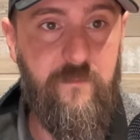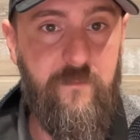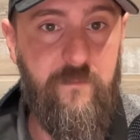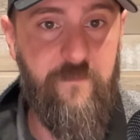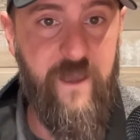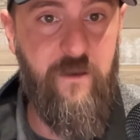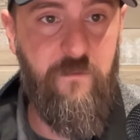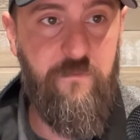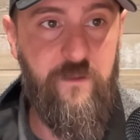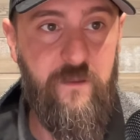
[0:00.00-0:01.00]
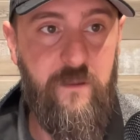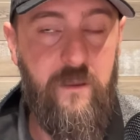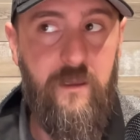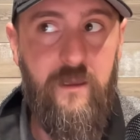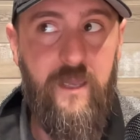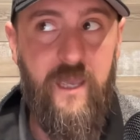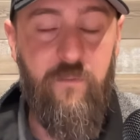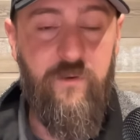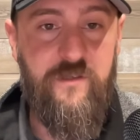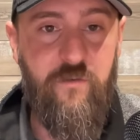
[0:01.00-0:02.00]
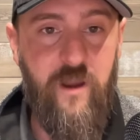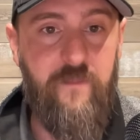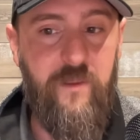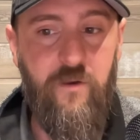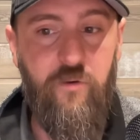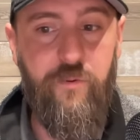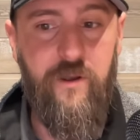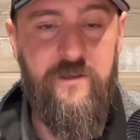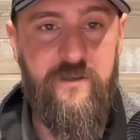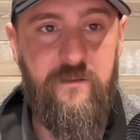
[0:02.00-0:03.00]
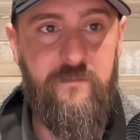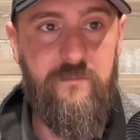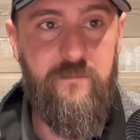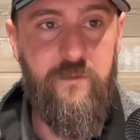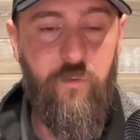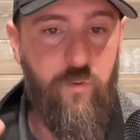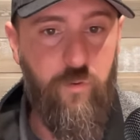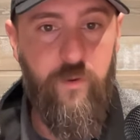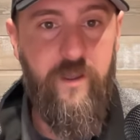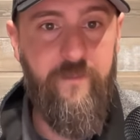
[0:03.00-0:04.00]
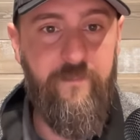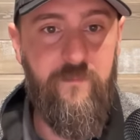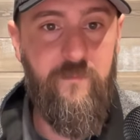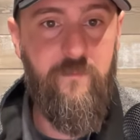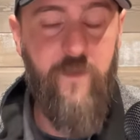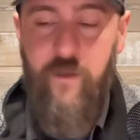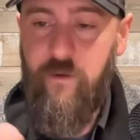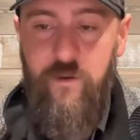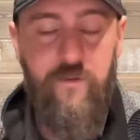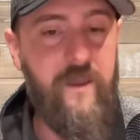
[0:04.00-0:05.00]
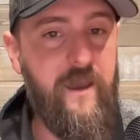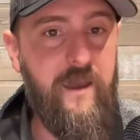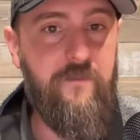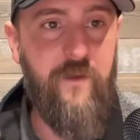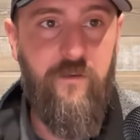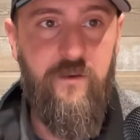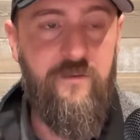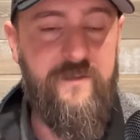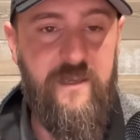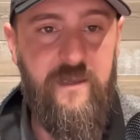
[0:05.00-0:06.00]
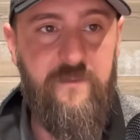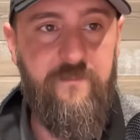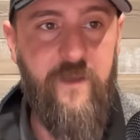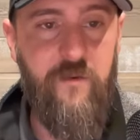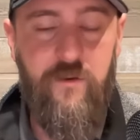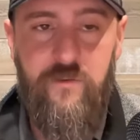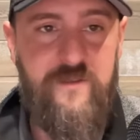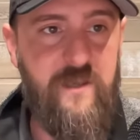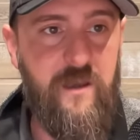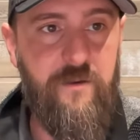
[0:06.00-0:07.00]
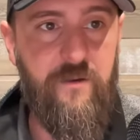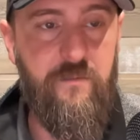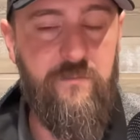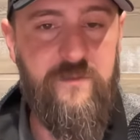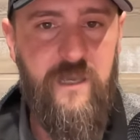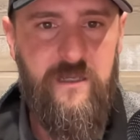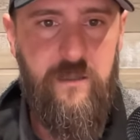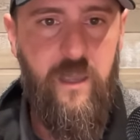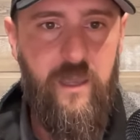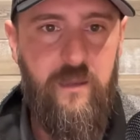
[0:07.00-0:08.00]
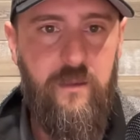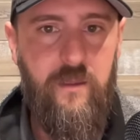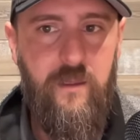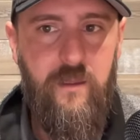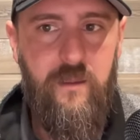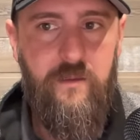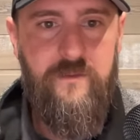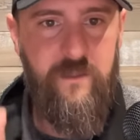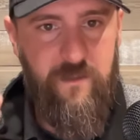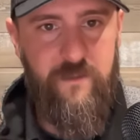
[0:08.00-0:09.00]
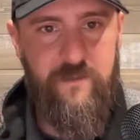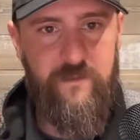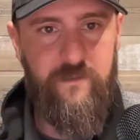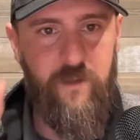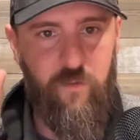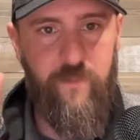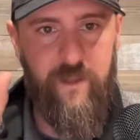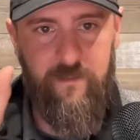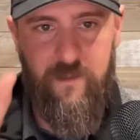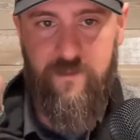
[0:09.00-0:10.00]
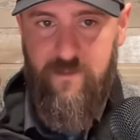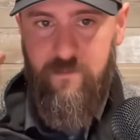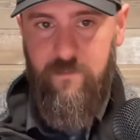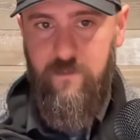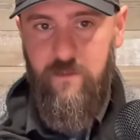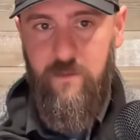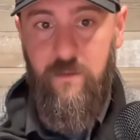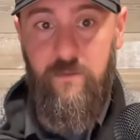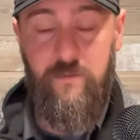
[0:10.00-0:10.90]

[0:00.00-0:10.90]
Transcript: valve and we scrapped the whole project, threw it away. Found a new guy, found a new team, found a new designer. Was like, hey, see this? Don't make this. Yeah.